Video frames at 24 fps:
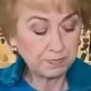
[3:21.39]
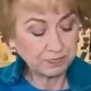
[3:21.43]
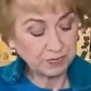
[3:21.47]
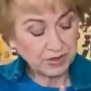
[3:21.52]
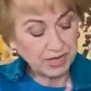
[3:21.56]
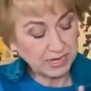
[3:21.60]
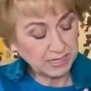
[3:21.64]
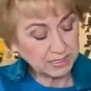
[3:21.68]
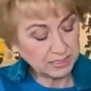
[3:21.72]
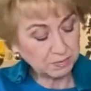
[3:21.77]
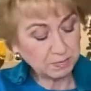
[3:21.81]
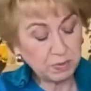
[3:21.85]

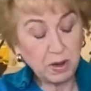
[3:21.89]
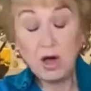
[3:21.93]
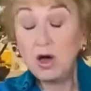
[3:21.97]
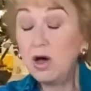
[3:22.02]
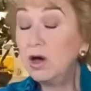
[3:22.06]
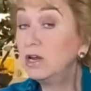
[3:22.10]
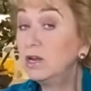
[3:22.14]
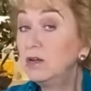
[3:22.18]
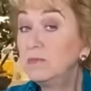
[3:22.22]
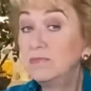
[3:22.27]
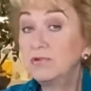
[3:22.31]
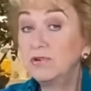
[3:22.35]
Its
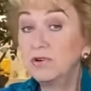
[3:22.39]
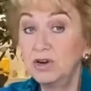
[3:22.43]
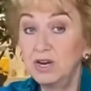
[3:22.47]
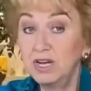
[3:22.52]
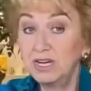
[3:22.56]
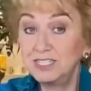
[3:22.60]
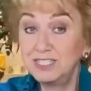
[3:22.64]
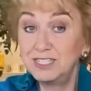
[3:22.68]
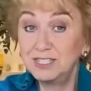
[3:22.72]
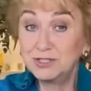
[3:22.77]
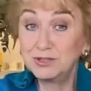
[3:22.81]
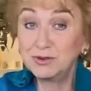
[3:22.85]
partner
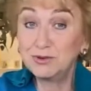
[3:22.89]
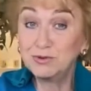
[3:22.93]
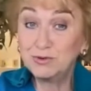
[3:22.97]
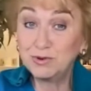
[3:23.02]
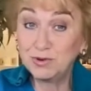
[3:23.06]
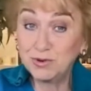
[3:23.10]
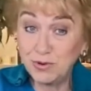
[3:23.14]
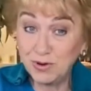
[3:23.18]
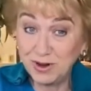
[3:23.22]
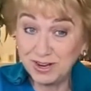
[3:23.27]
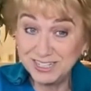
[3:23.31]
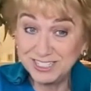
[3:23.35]
product is called
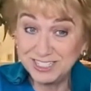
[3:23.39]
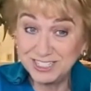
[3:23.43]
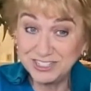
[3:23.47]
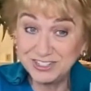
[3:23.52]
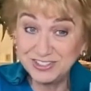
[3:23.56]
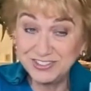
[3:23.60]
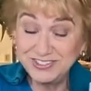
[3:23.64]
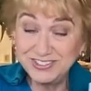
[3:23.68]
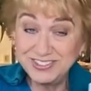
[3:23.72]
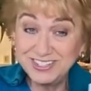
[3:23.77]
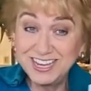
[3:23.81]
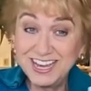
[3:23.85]

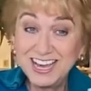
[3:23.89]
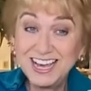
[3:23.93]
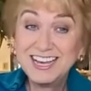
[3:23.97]
Quietude.